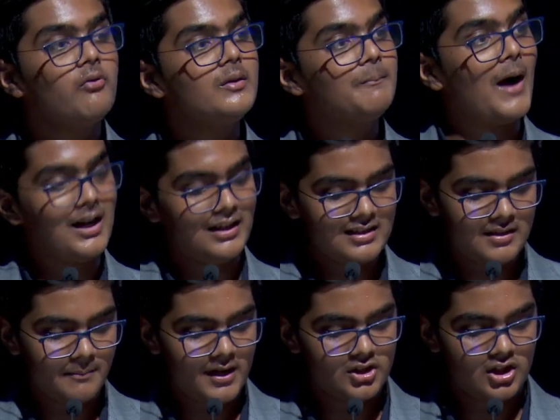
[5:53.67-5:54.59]
with
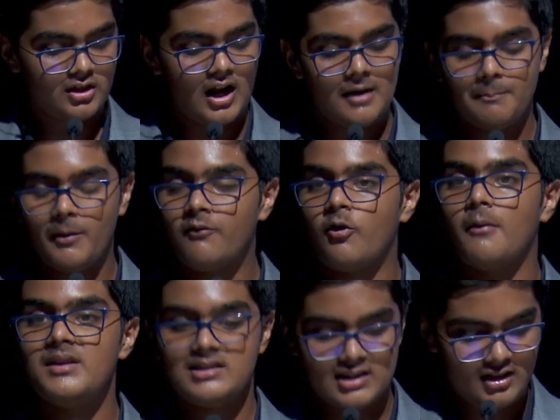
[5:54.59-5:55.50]
participation and
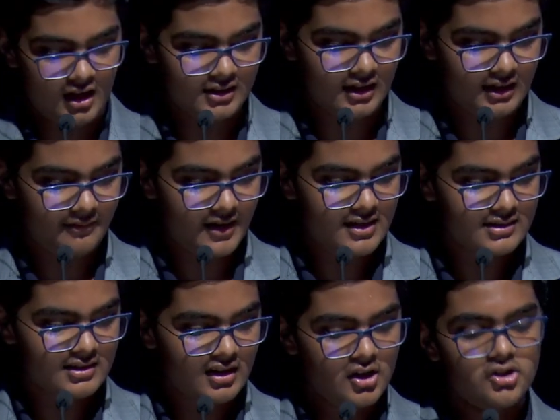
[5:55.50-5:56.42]
performance in other
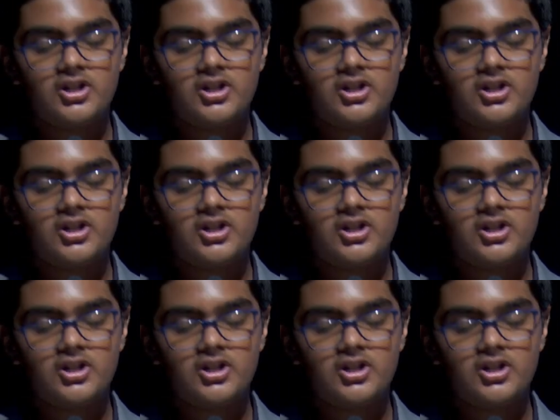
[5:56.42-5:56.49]
events,